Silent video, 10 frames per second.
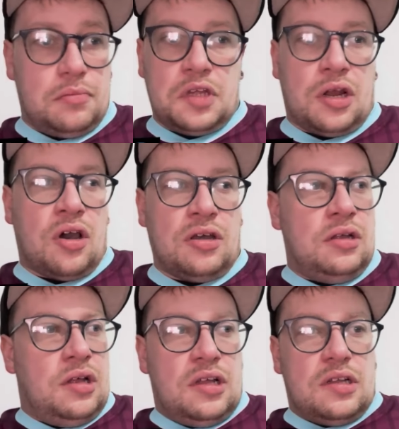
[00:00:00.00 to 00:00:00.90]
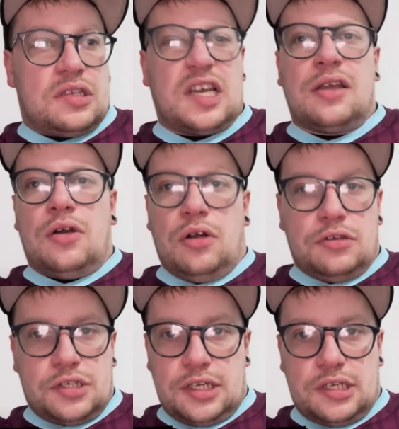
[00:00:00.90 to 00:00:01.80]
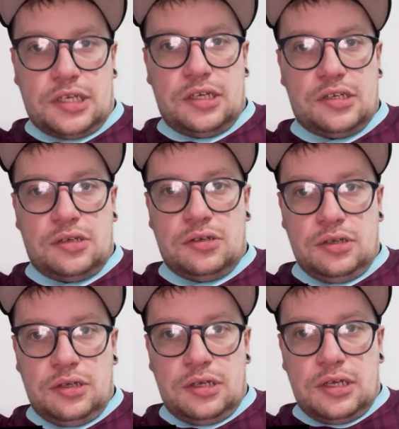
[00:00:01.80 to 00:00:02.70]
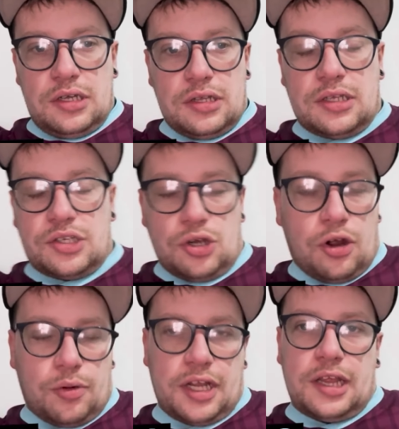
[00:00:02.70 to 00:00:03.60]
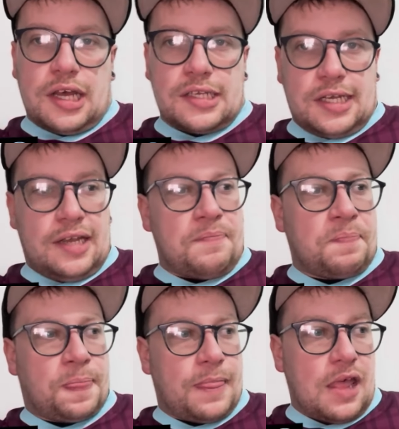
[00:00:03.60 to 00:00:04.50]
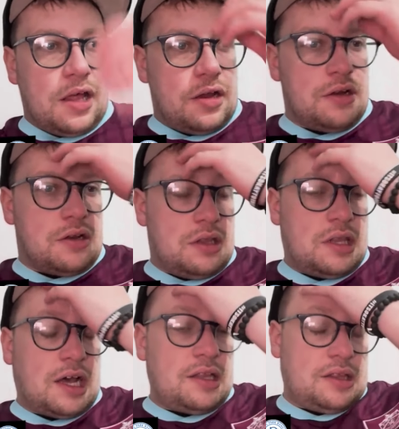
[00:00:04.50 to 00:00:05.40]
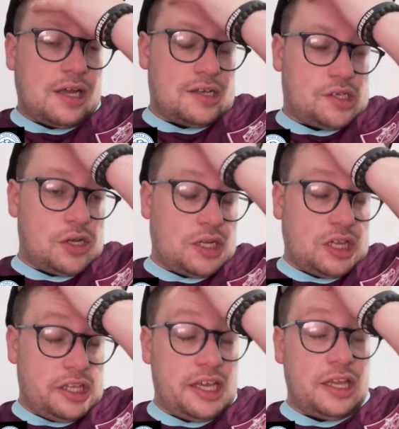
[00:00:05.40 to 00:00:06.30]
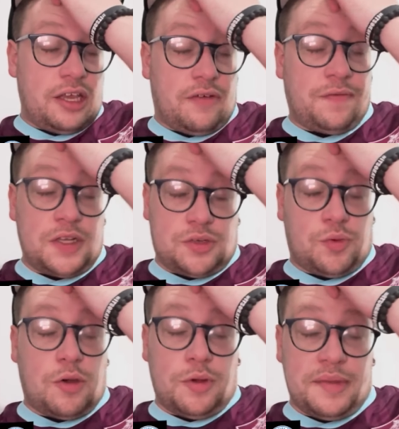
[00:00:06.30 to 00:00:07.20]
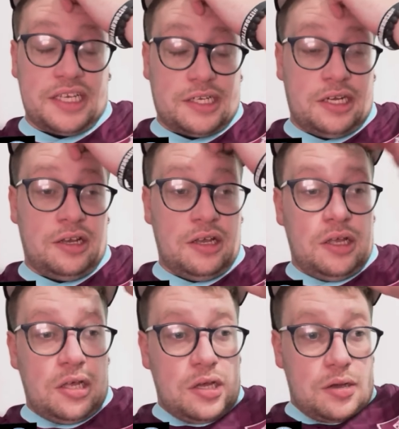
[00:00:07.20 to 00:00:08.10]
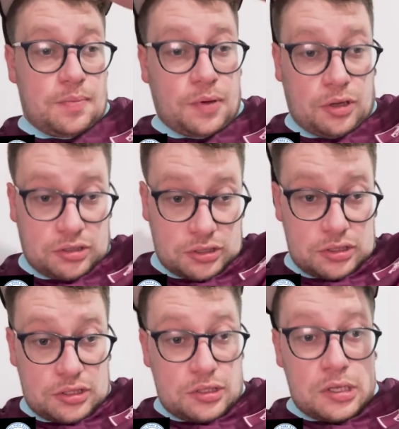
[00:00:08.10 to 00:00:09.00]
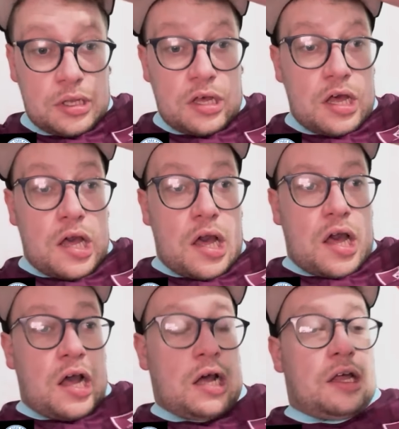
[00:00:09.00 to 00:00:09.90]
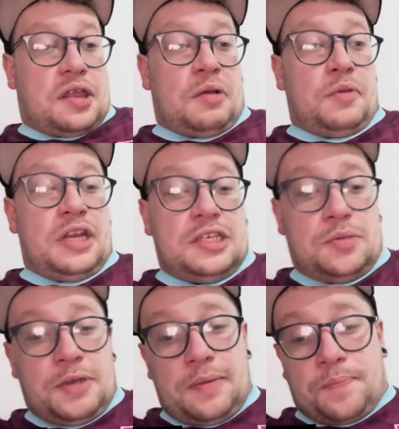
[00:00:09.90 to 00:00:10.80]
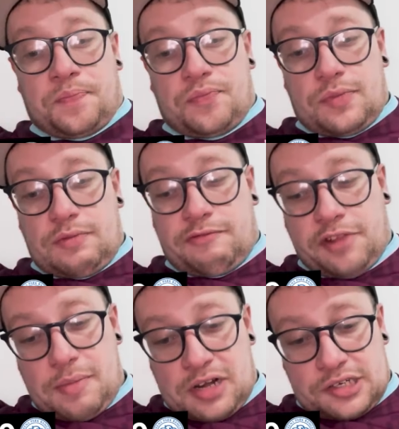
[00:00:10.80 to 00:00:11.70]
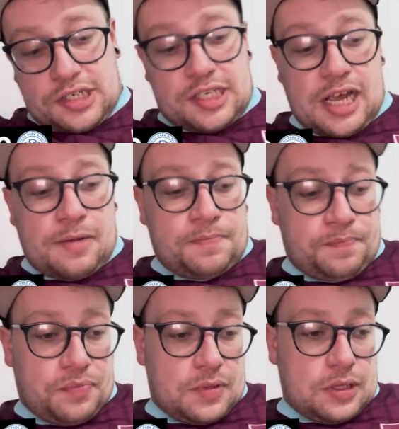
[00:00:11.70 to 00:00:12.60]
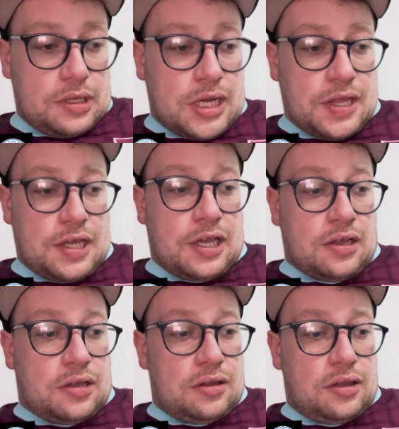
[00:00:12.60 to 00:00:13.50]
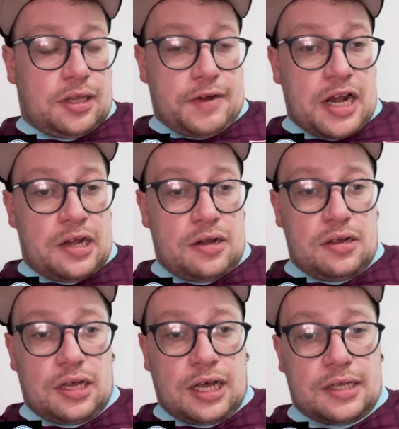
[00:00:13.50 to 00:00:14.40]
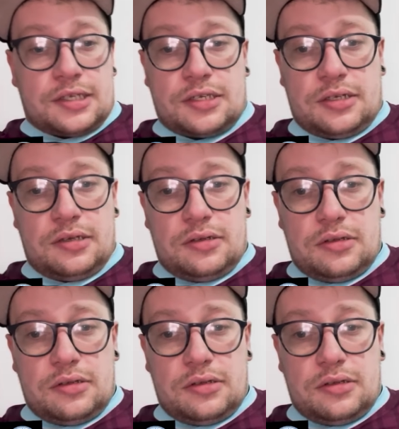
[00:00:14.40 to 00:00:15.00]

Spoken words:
you know, 10 goals this season. There's no one in that team. And that's clearly obvious what we're missing. But I think we need to be Fleming as a 10. I think Loren as